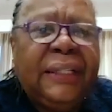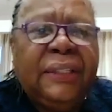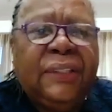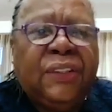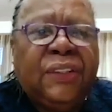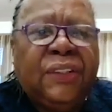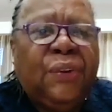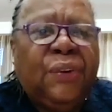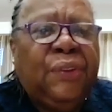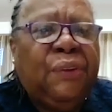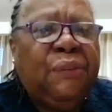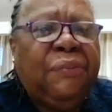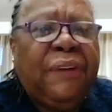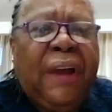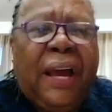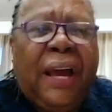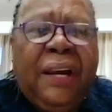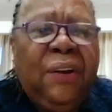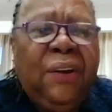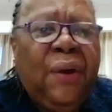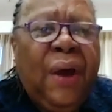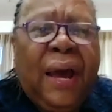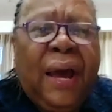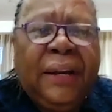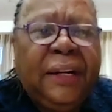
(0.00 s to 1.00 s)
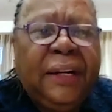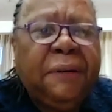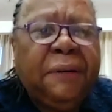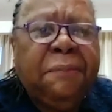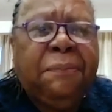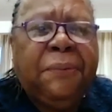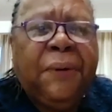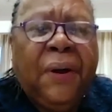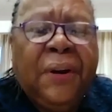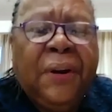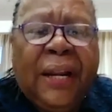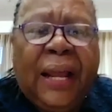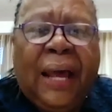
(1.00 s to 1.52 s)
And so the value-added
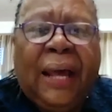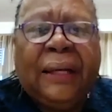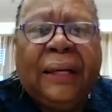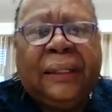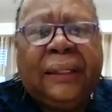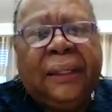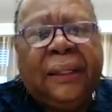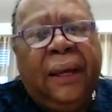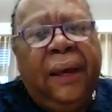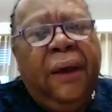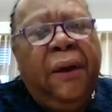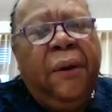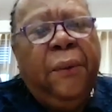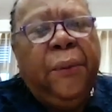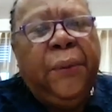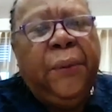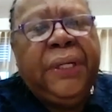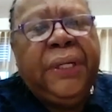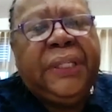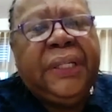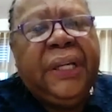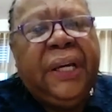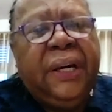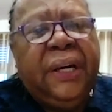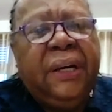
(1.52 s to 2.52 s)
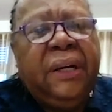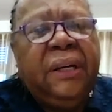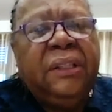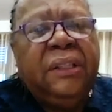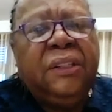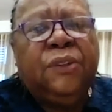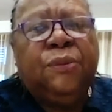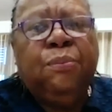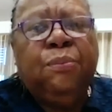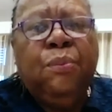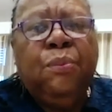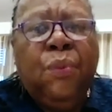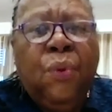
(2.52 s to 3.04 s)
product, which
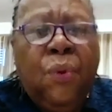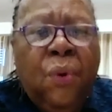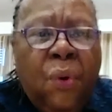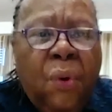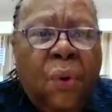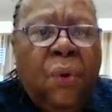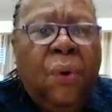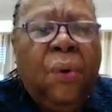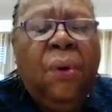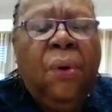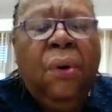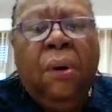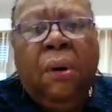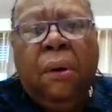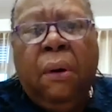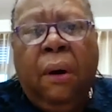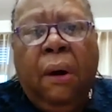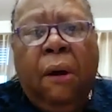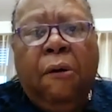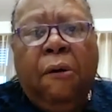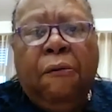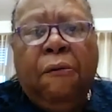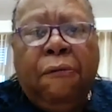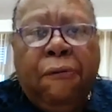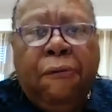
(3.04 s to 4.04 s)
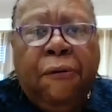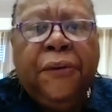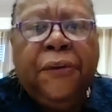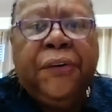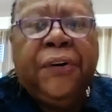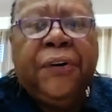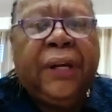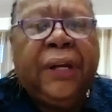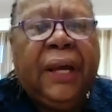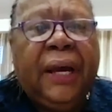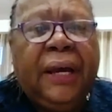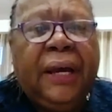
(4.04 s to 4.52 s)
earns more for a